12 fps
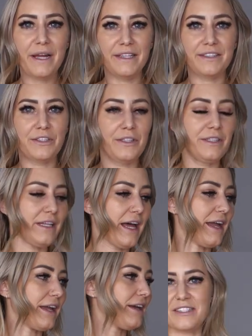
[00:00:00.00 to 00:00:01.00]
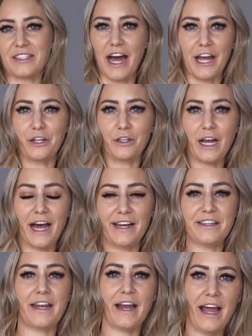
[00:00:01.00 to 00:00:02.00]
my little like style
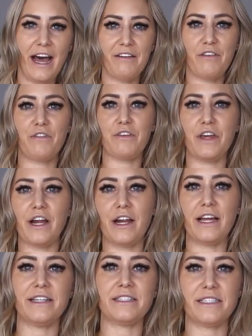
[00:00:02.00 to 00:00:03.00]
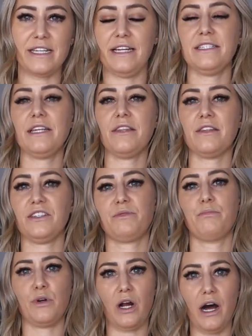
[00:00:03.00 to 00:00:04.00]
guide that I have over there, it says that this
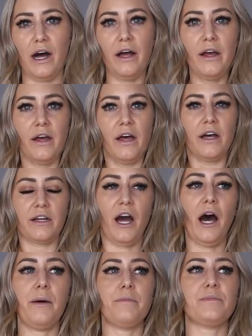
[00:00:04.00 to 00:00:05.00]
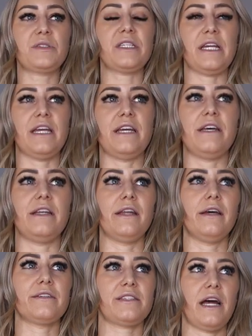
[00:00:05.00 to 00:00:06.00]
bra comes
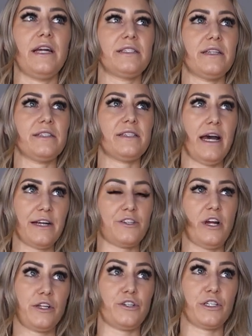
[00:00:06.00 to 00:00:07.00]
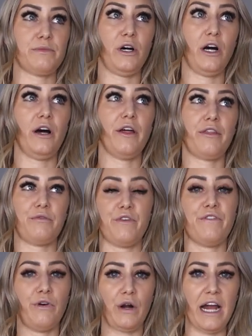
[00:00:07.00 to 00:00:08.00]
in sizes extra, extra small
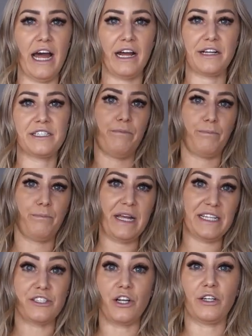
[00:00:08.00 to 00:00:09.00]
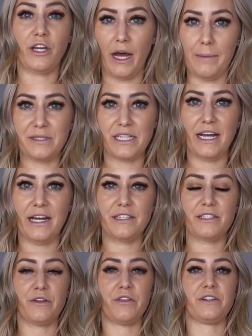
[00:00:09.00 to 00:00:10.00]
through 4X based on cup
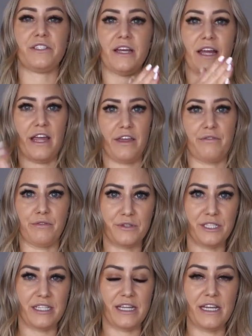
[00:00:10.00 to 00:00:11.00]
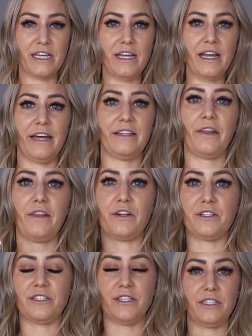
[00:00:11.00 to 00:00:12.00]
size. So there's the A through C, and then
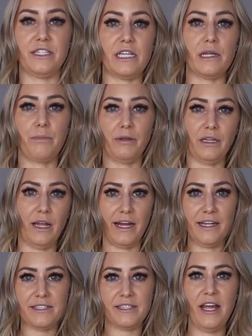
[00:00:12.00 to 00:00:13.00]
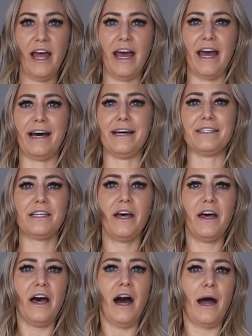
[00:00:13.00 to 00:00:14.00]
there's the D plus. And
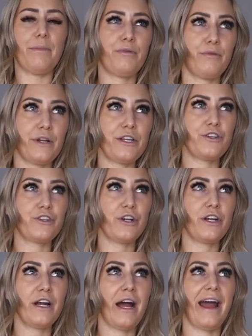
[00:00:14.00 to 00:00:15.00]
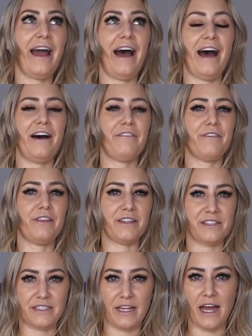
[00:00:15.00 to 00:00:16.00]
I'm pretty sure I have
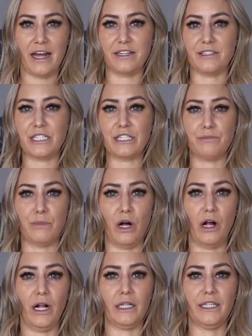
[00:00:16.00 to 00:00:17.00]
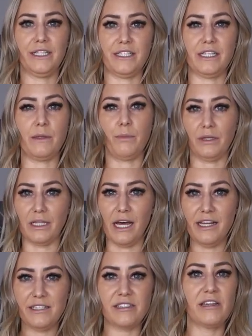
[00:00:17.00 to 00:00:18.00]
this size small D
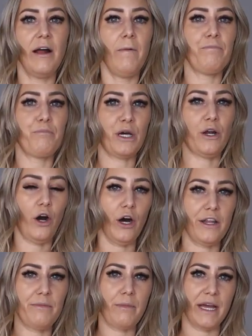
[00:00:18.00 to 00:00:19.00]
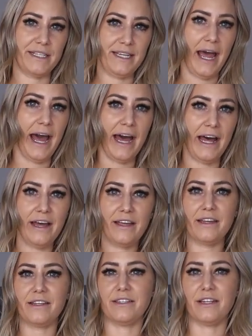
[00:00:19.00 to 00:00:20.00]
plus, but on my tag,
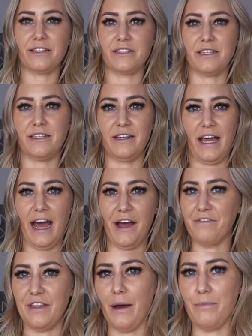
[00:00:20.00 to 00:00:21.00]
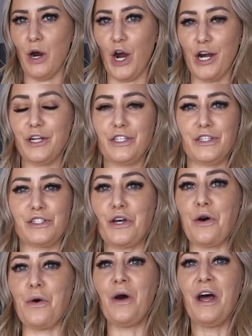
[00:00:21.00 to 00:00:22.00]
it doesn't have that marked.
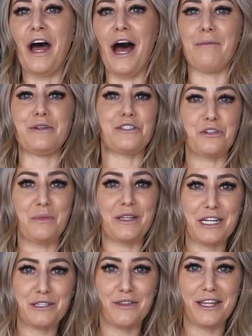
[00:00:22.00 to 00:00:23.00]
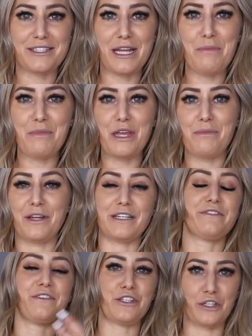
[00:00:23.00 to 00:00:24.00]
So I'm assuming that's what they sent me,
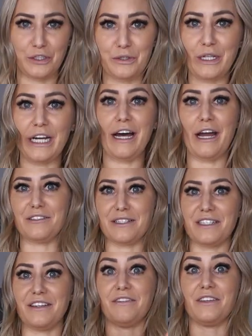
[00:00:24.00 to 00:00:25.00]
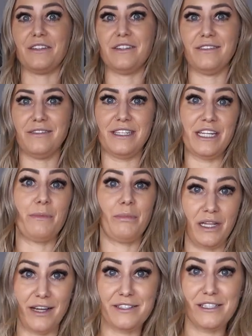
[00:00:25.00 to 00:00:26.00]
because for Toluca, I received the D
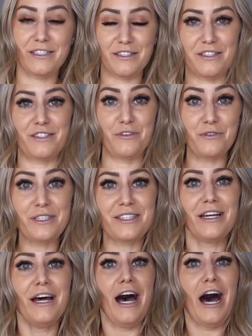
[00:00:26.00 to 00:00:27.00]
plus suits,